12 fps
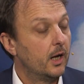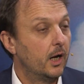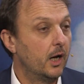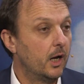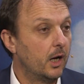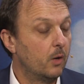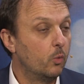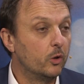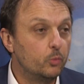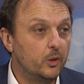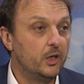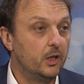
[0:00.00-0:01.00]

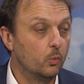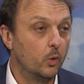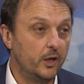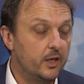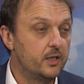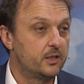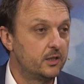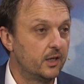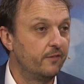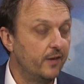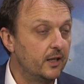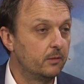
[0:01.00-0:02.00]
What is
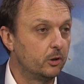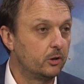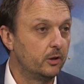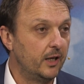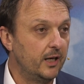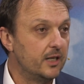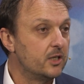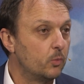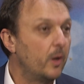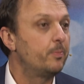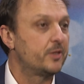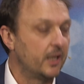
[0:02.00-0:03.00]
available today is
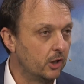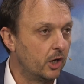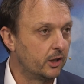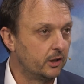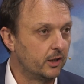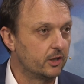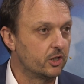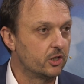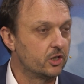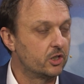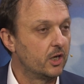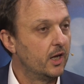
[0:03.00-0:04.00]
web-scale
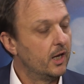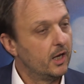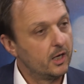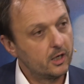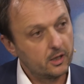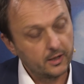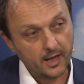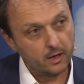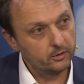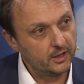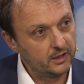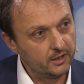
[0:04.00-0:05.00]
architectures.
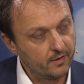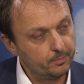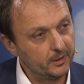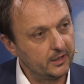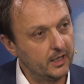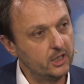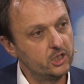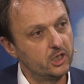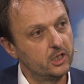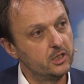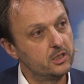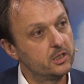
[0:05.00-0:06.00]
Cloud-native
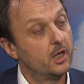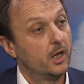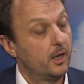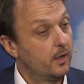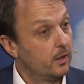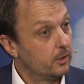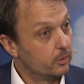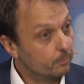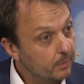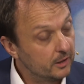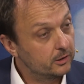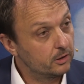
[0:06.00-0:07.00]
applications
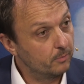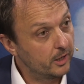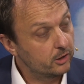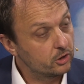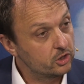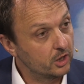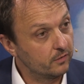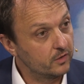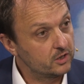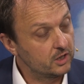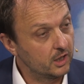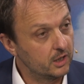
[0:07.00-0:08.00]
built on
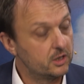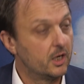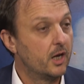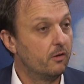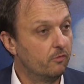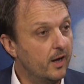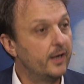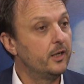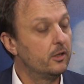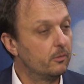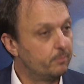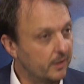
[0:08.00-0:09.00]
microservices,
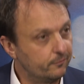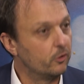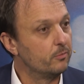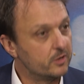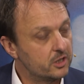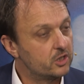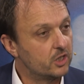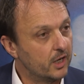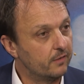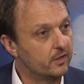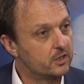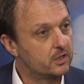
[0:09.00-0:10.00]
running on platform as a
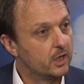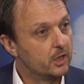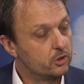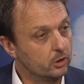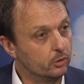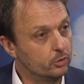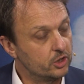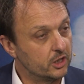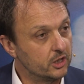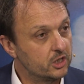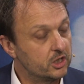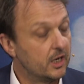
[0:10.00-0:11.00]
service
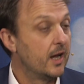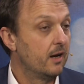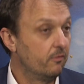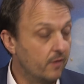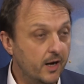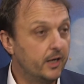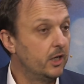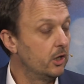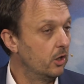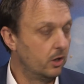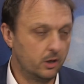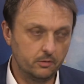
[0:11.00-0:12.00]
solutions, running
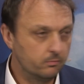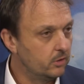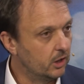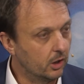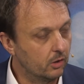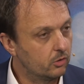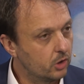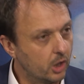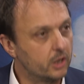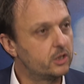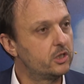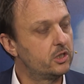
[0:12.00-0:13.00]
on, you know,
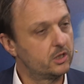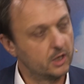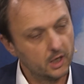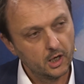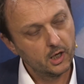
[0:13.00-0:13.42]
COTS,